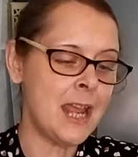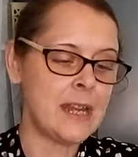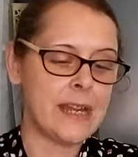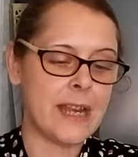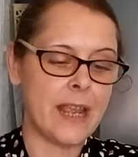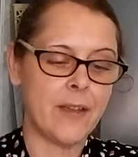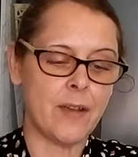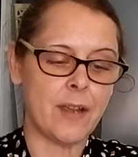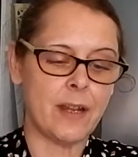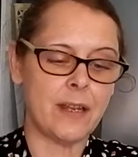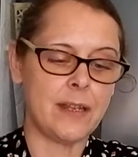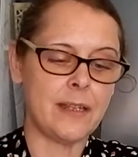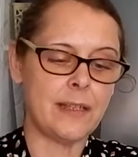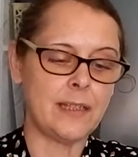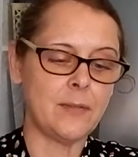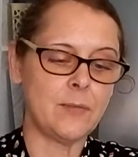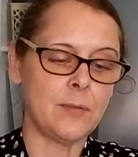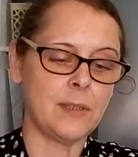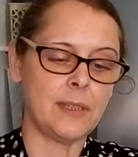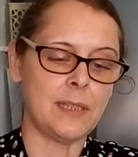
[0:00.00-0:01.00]
Now
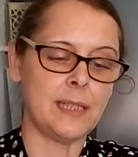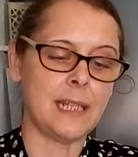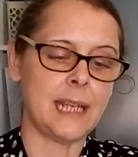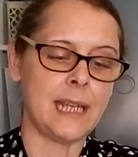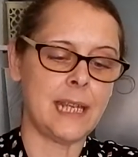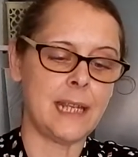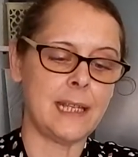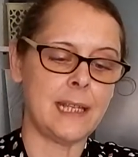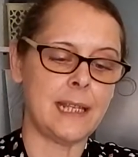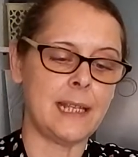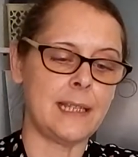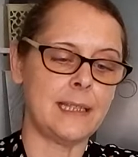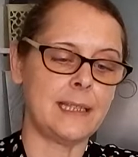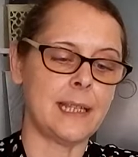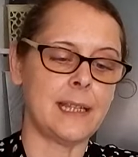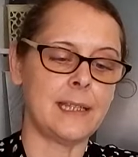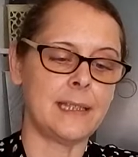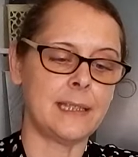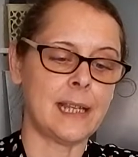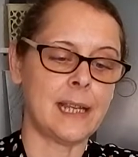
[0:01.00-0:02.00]
Eliza wants to keep these
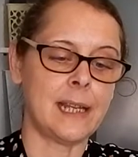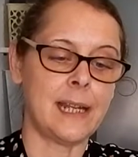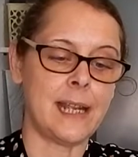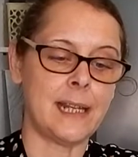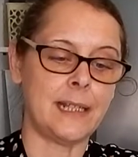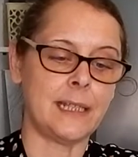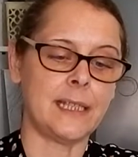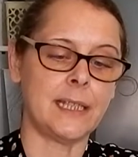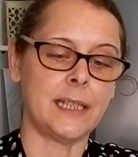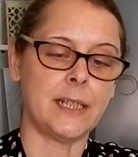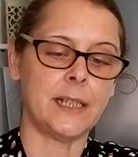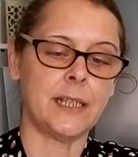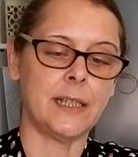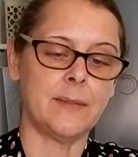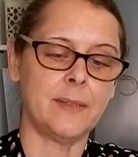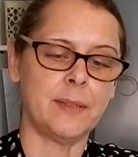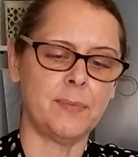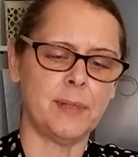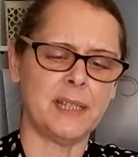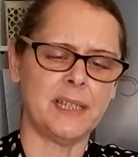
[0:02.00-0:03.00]
as collector's
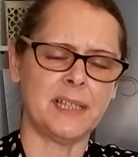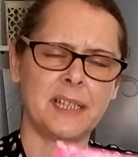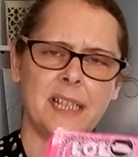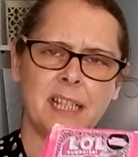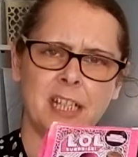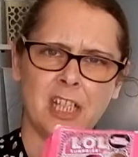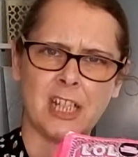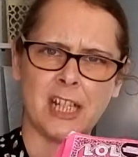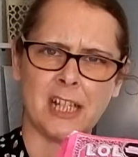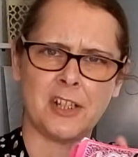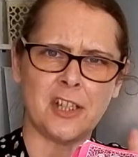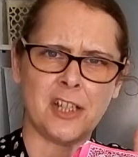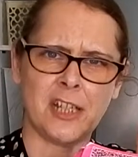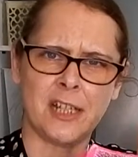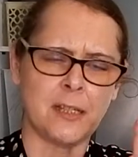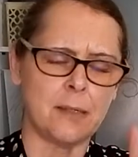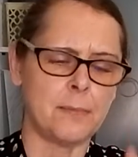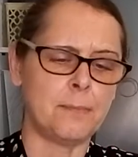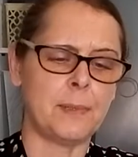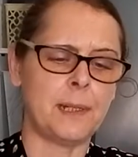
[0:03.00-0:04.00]
items because I think she actually
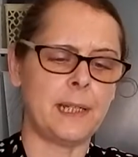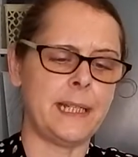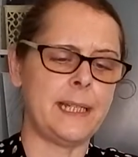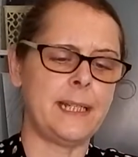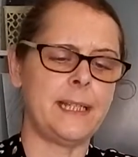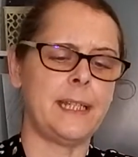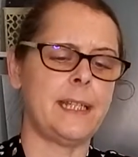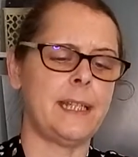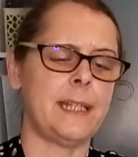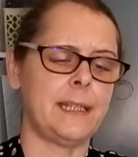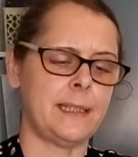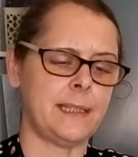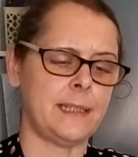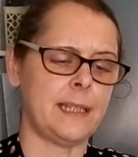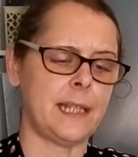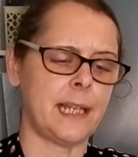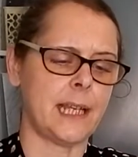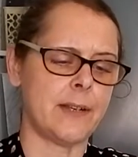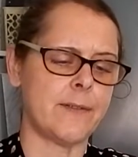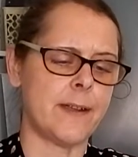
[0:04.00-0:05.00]
completed this
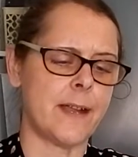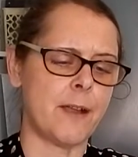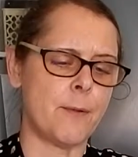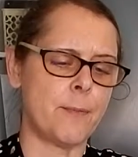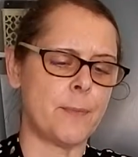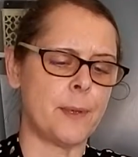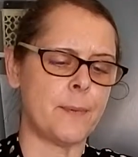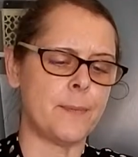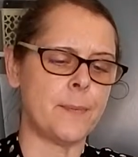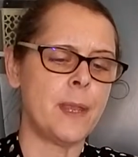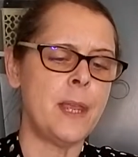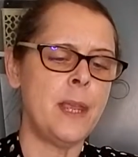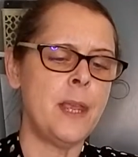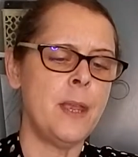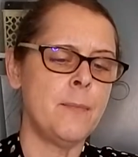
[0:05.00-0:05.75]
sticker album,